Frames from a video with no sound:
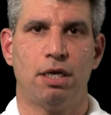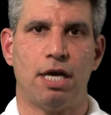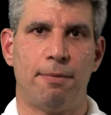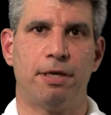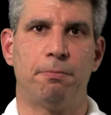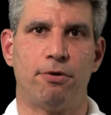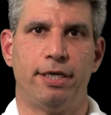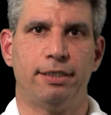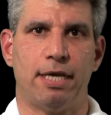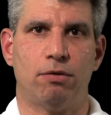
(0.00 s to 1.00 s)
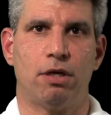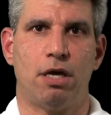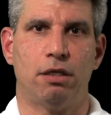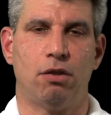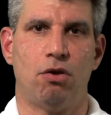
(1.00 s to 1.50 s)
I'm going to break down
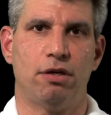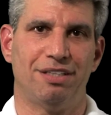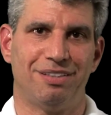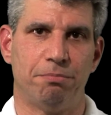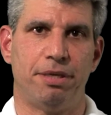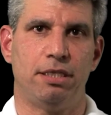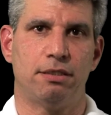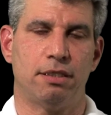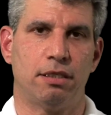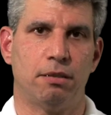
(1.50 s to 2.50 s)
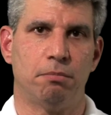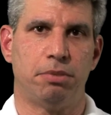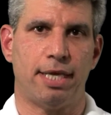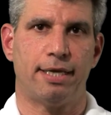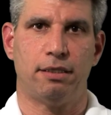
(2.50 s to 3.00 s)
con law into basic
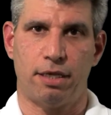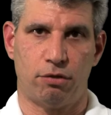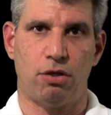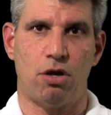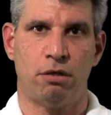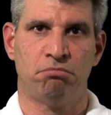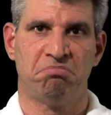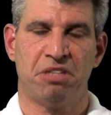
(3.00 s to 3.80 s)
black letter law,